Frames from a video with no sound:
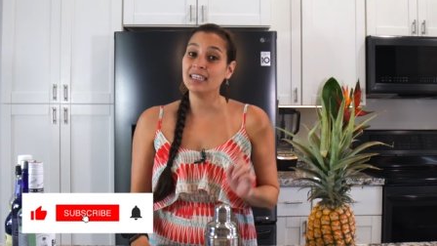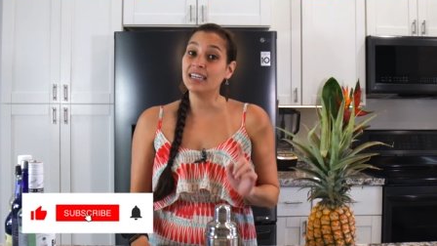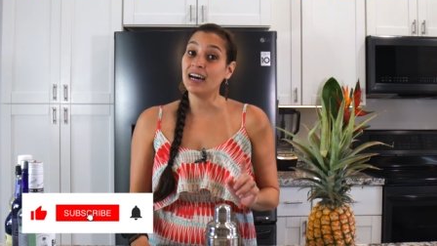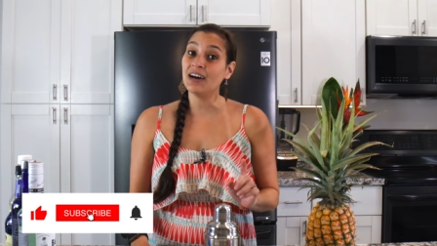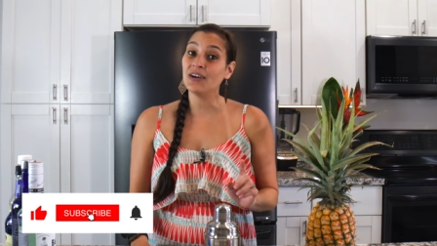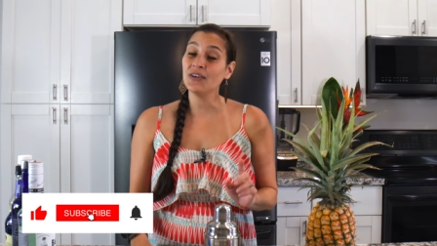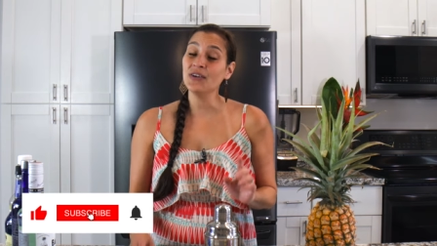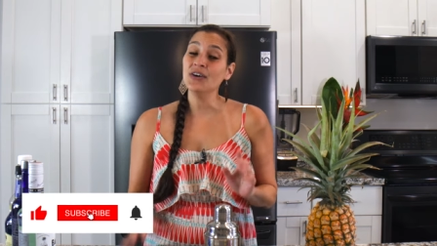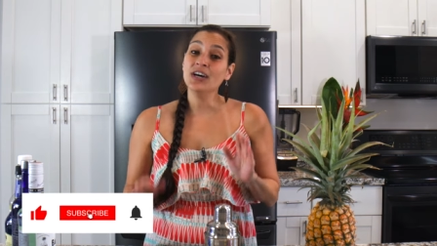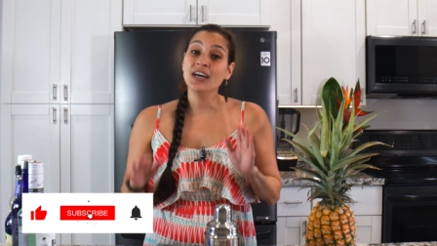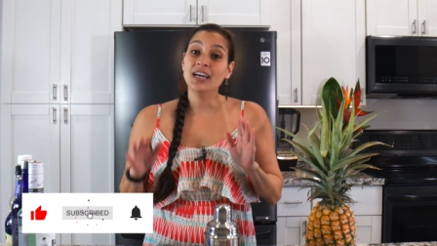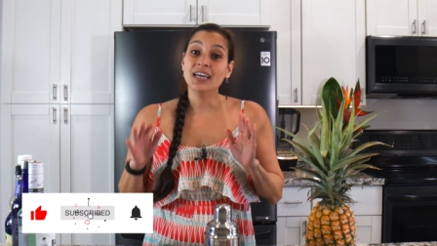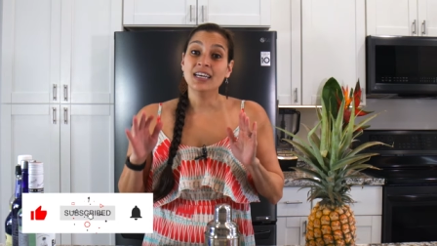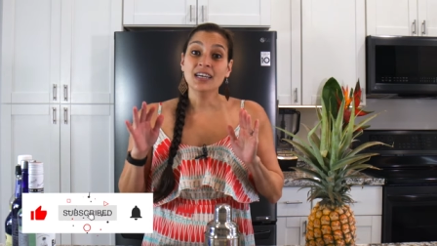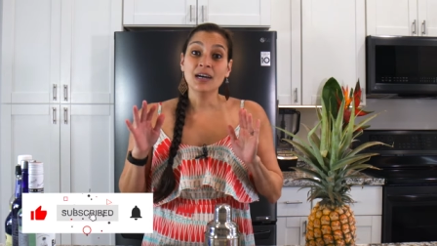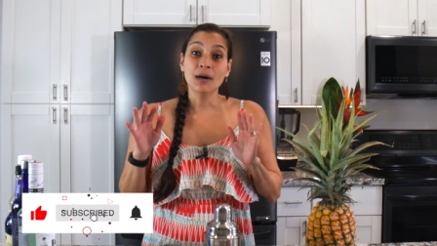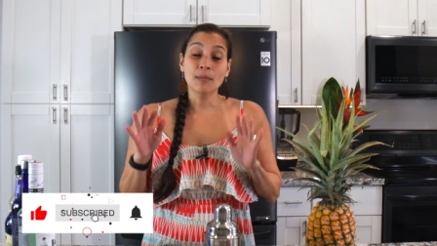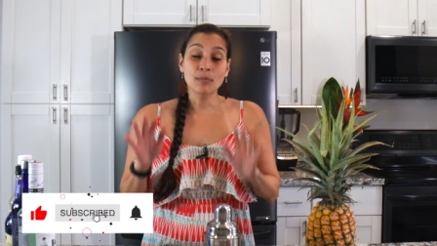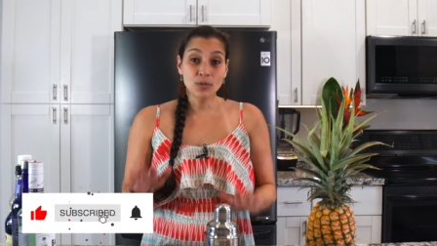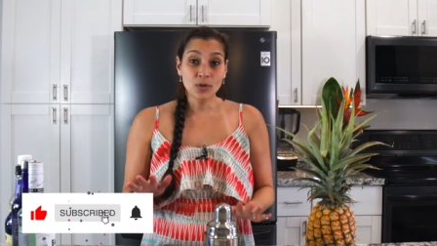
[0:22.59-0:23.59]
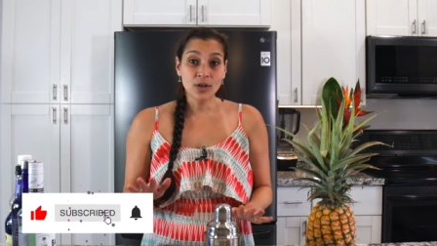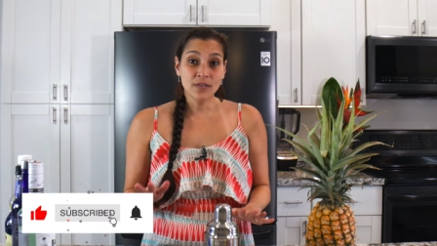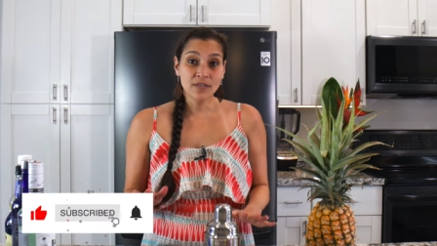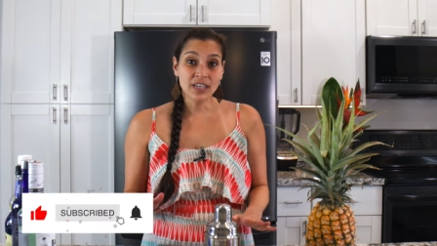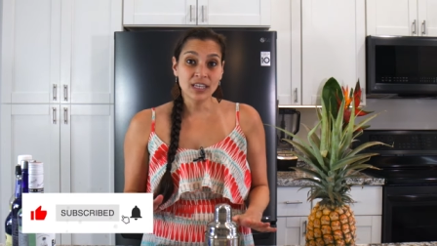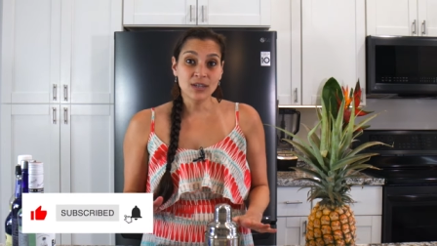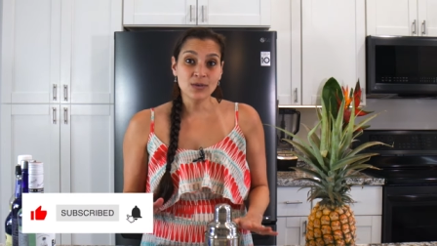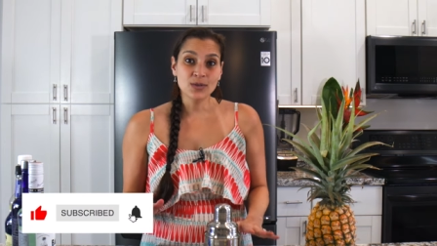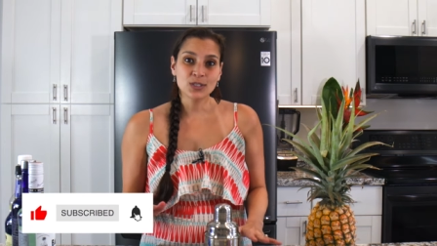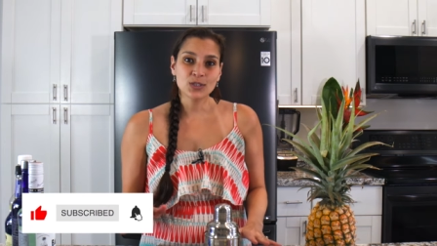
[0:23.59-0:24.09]
Now, a Blue
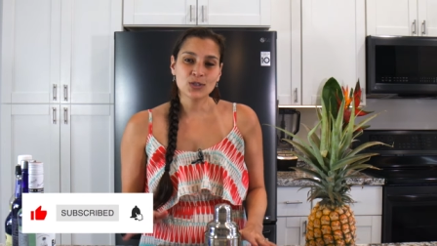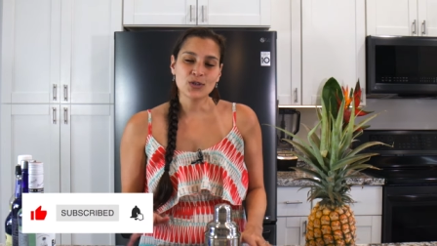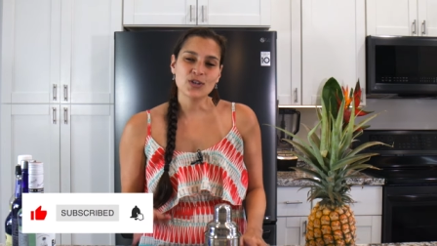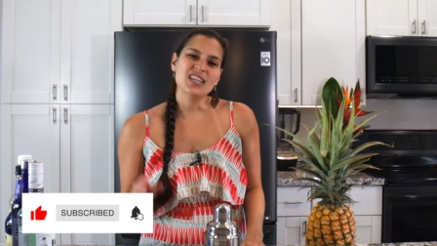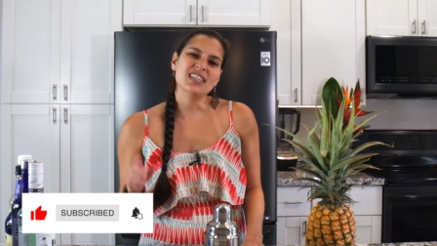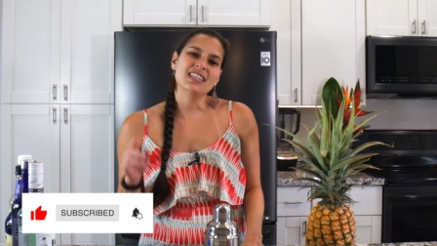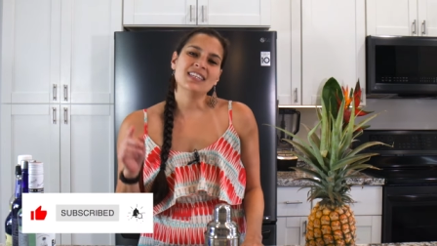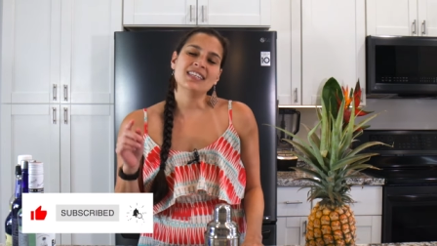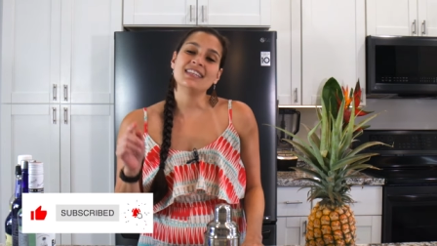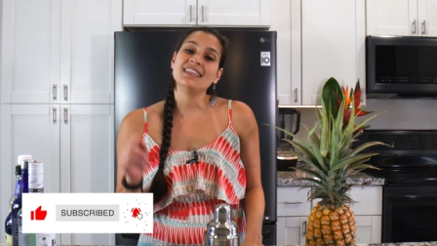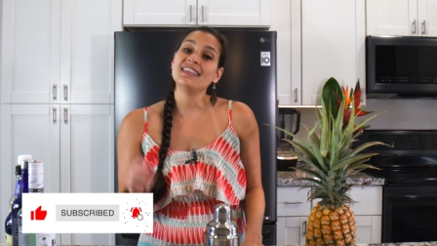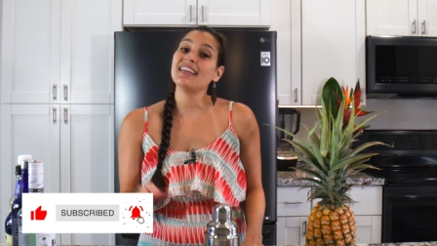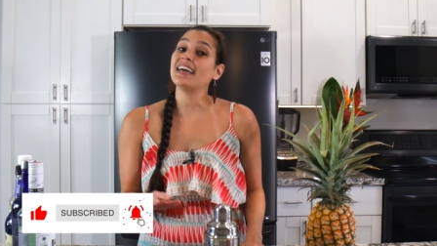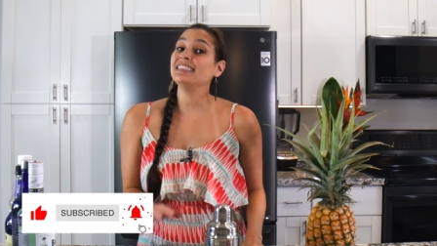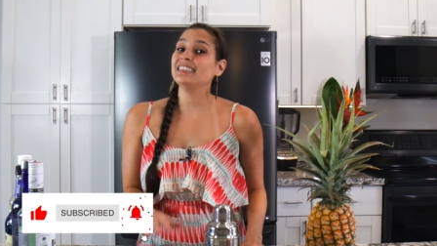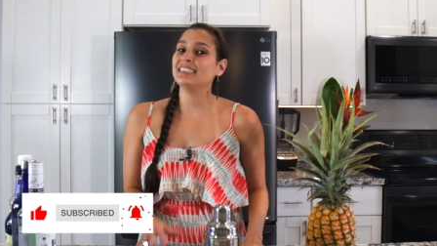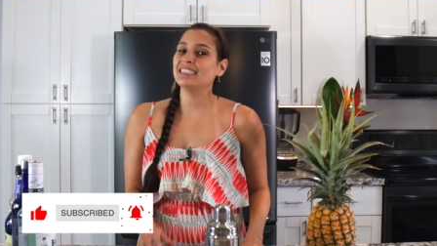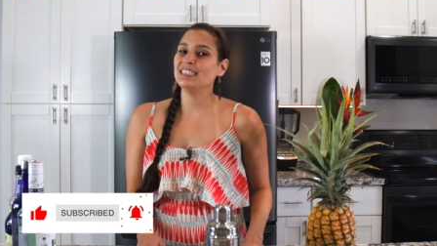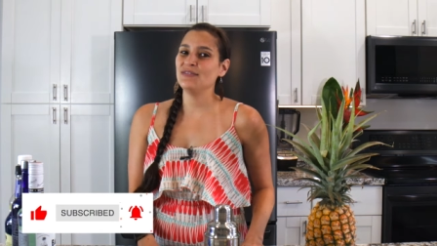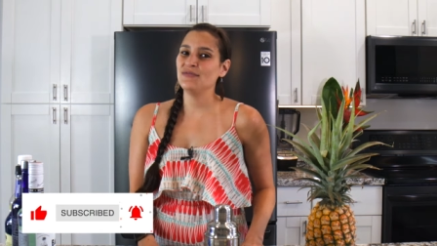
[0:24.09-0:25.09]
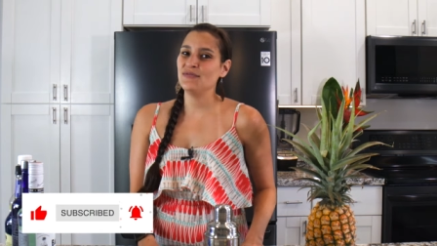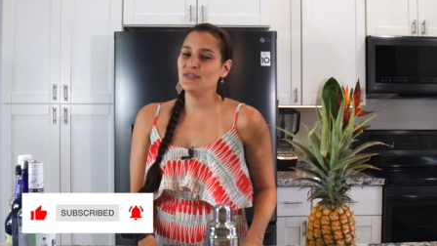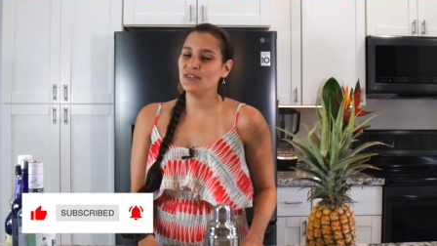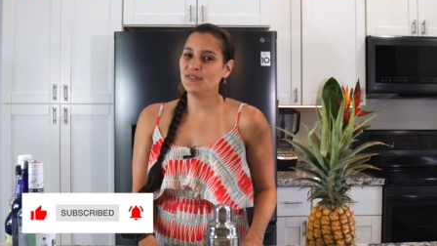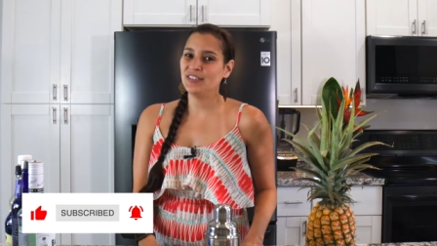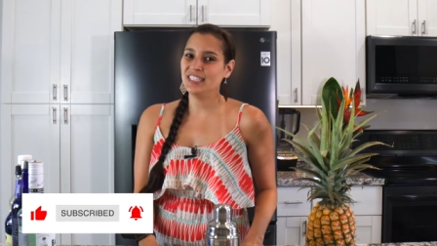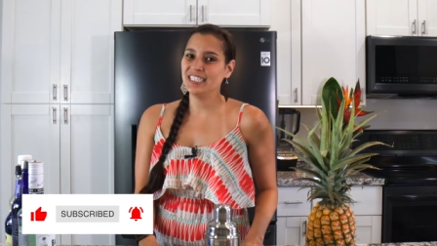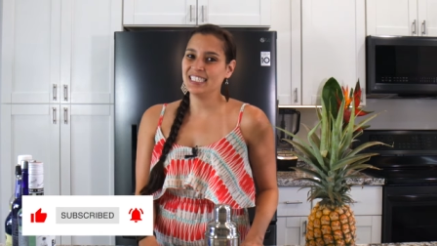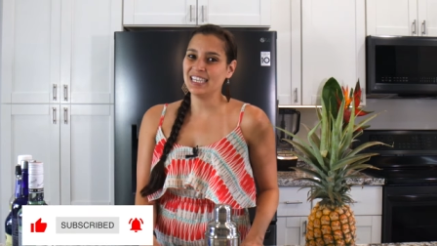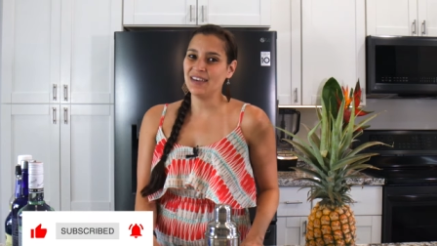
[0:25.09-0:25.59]
Hawai'i was created in
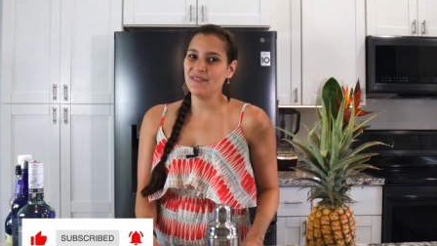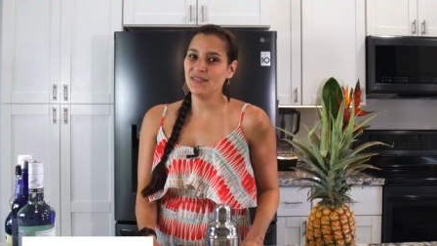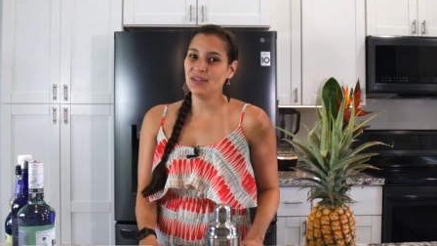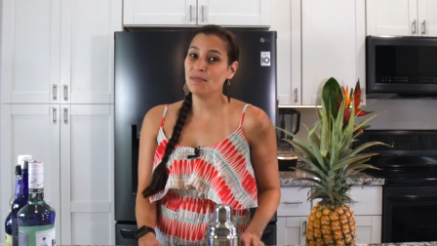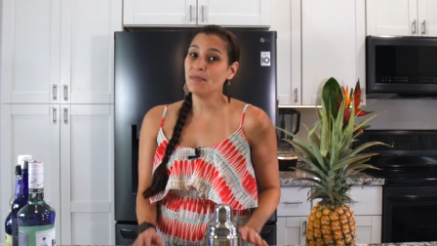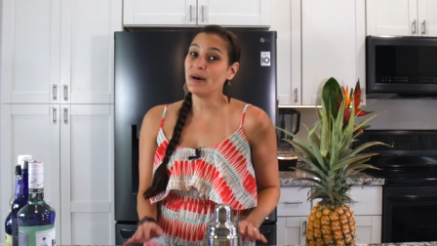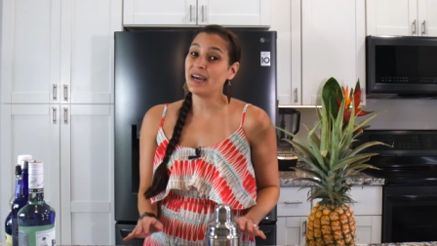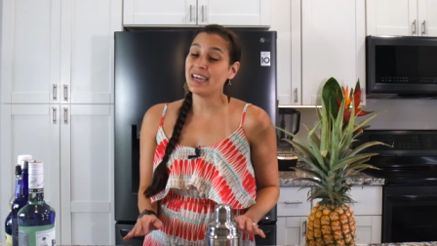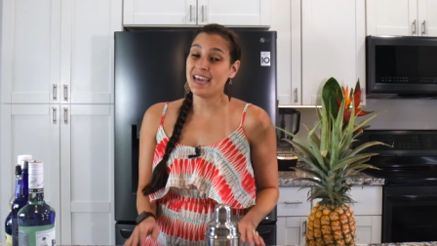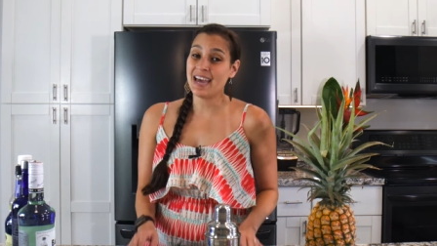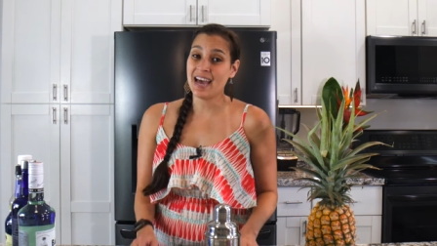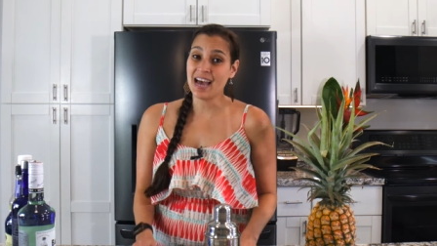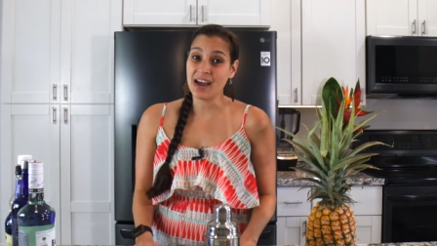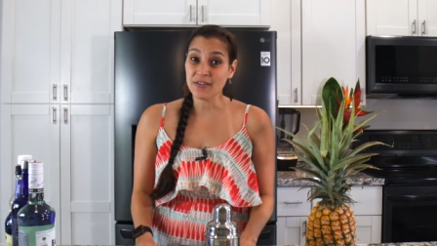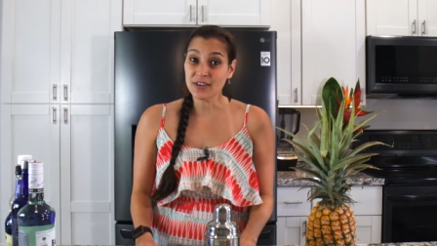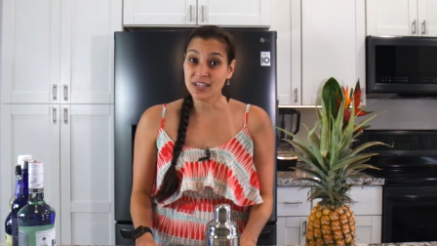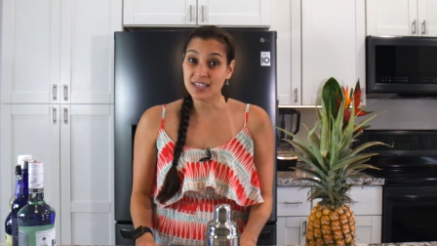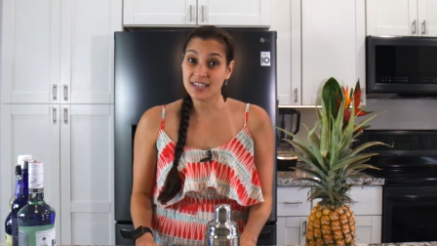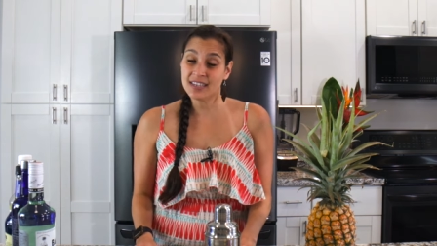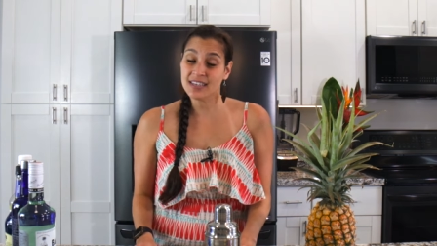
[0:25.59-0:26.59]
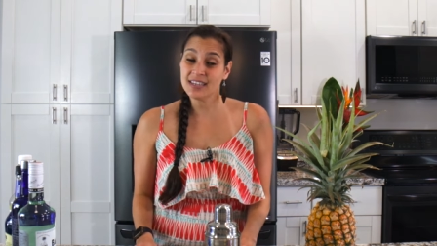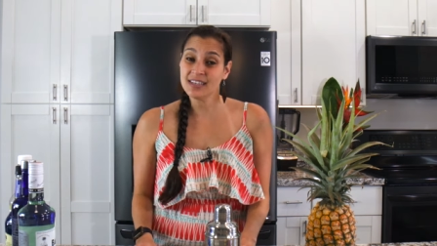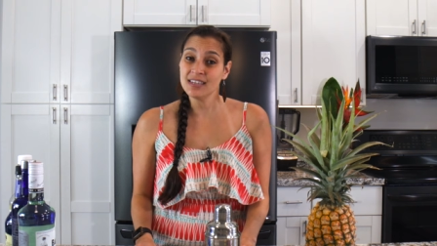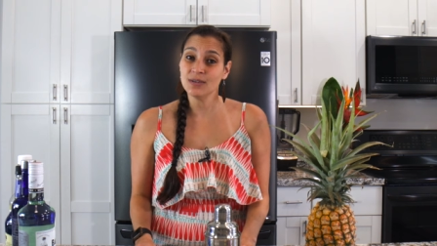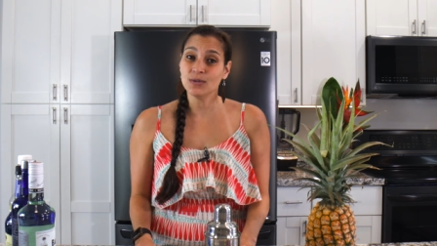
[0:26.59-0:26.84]
1957 by Harry Yee.